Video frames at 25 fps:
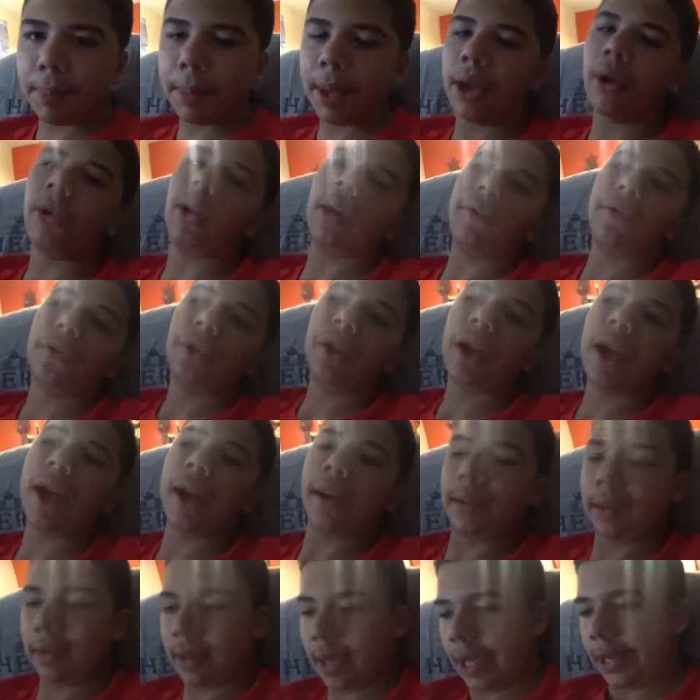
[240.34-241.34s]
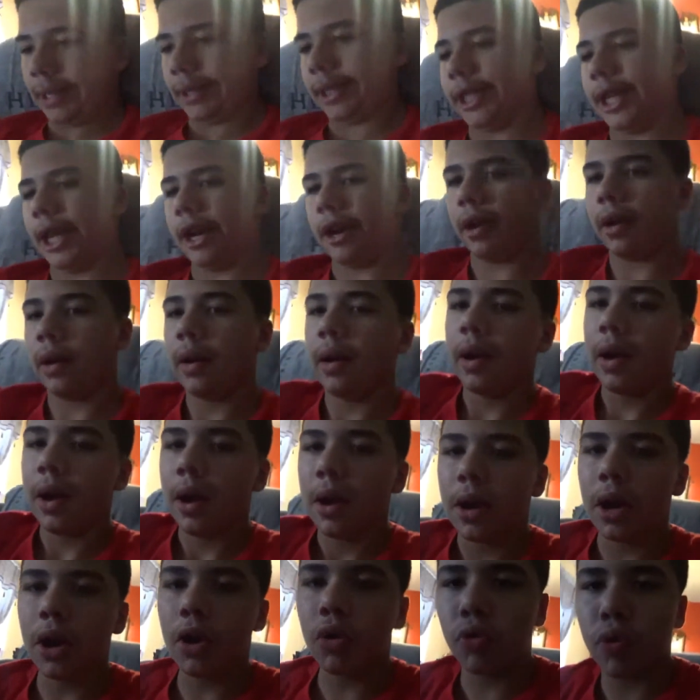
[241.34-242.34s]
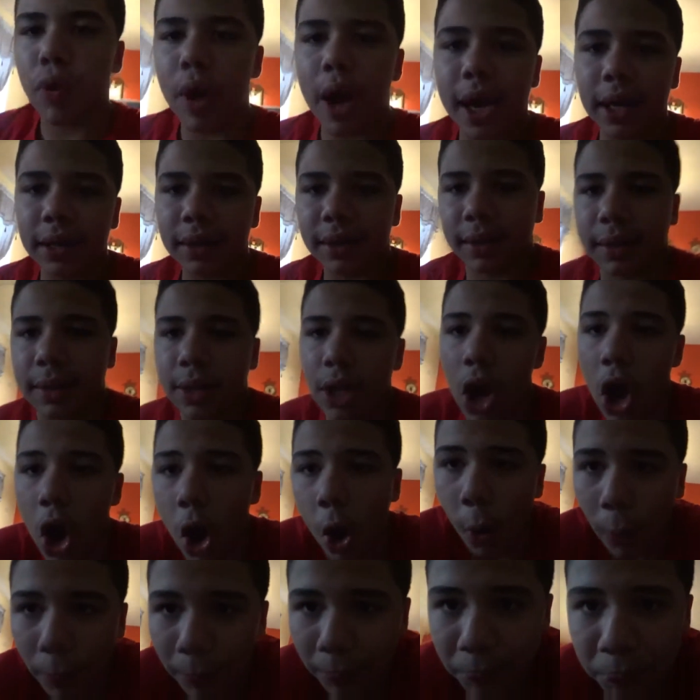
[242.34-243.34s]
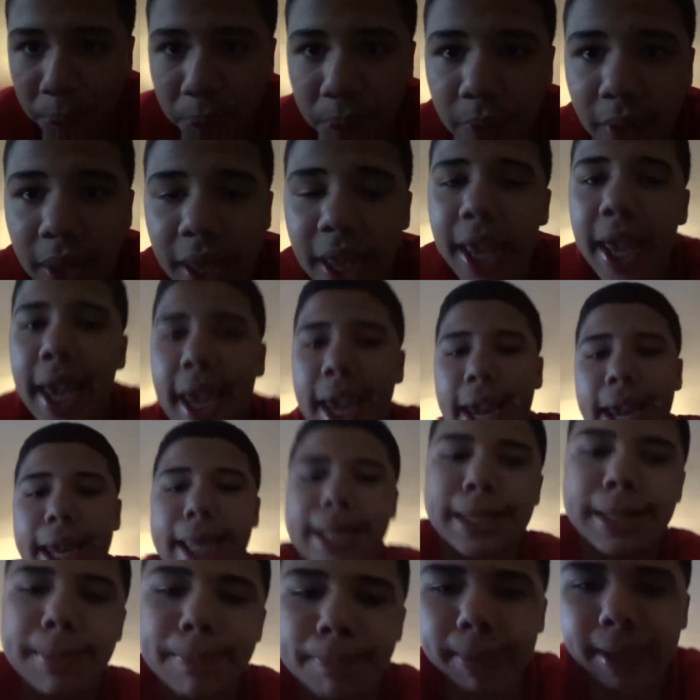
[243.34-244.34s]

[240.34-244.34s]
it. Be grateful, guys. You got to share. Alright, so in the